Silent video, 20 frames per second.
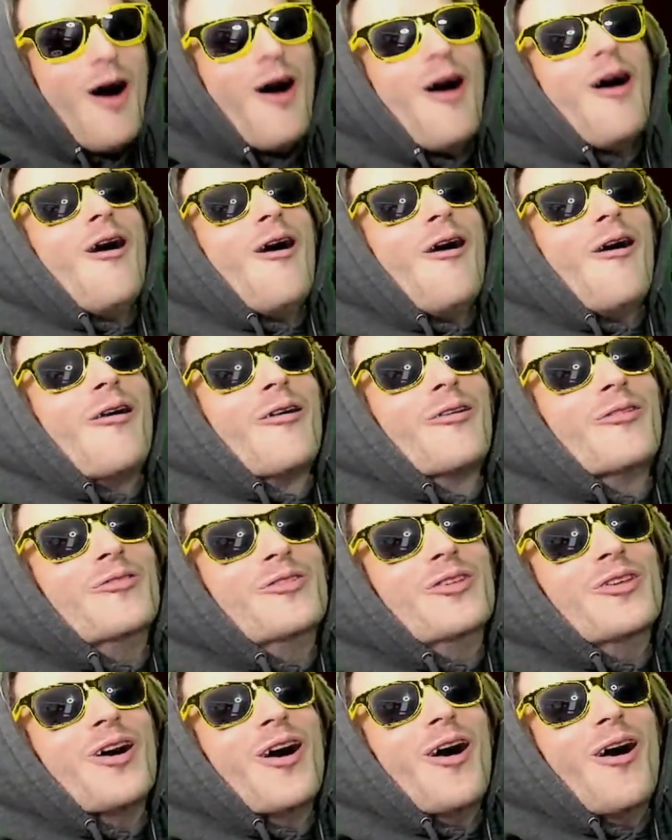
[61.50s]

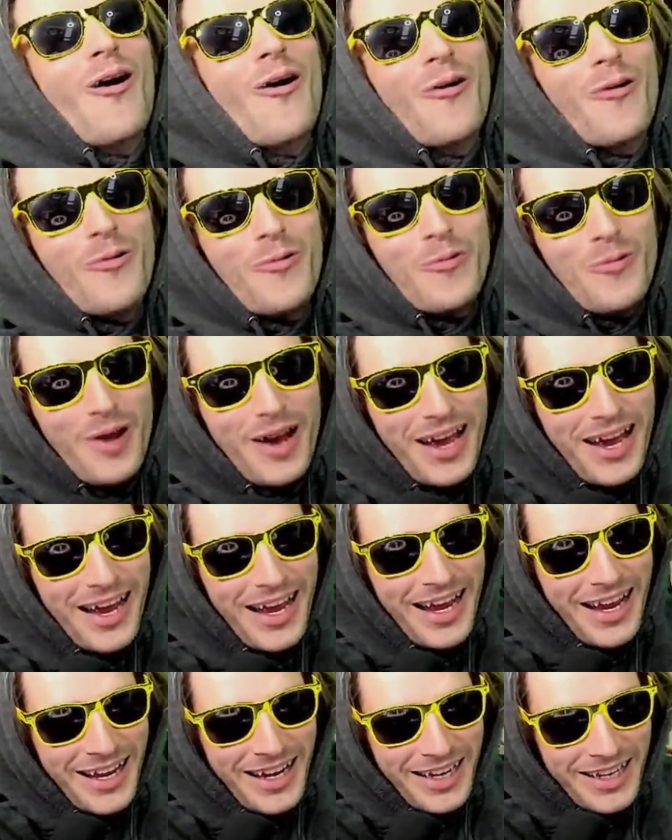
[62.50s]
Oh, no
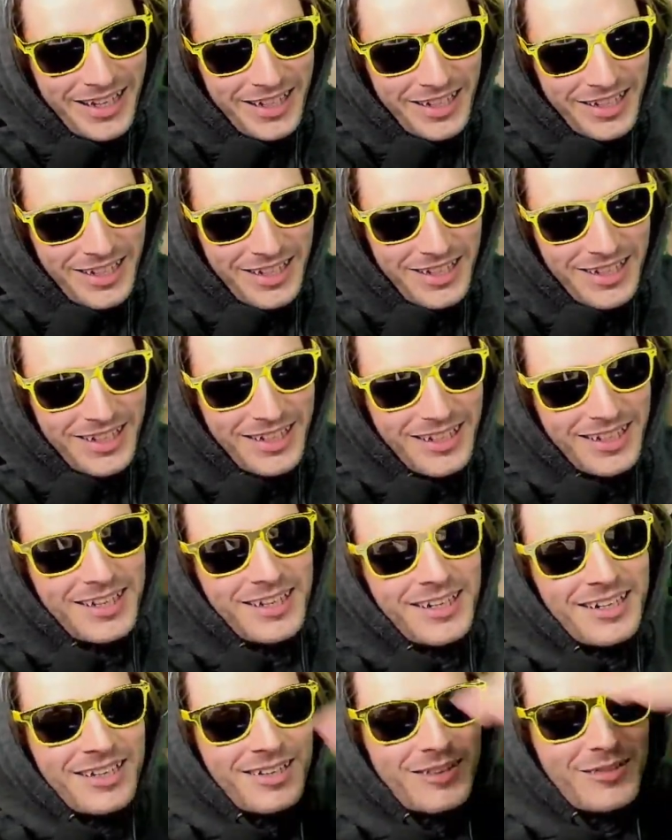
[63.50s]
way!
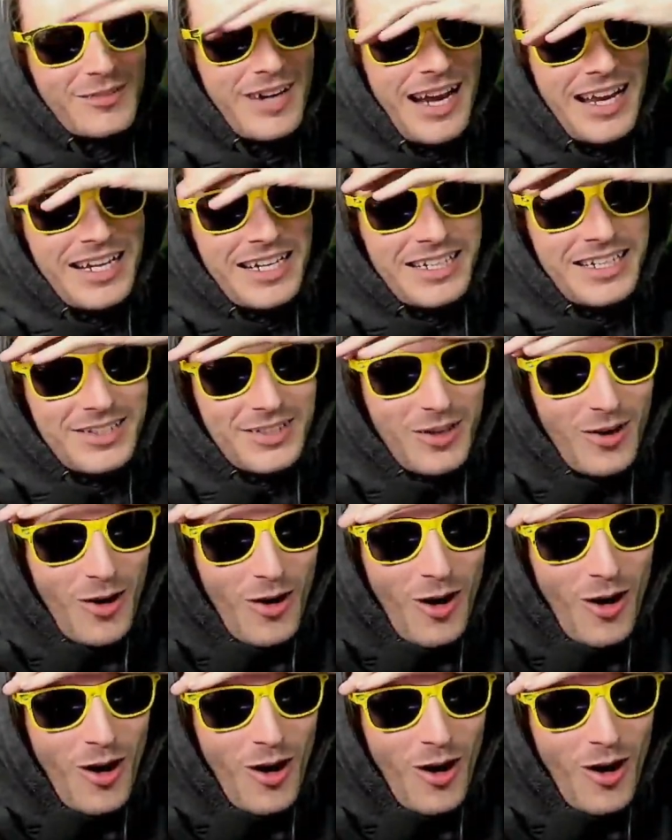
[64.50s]
Right into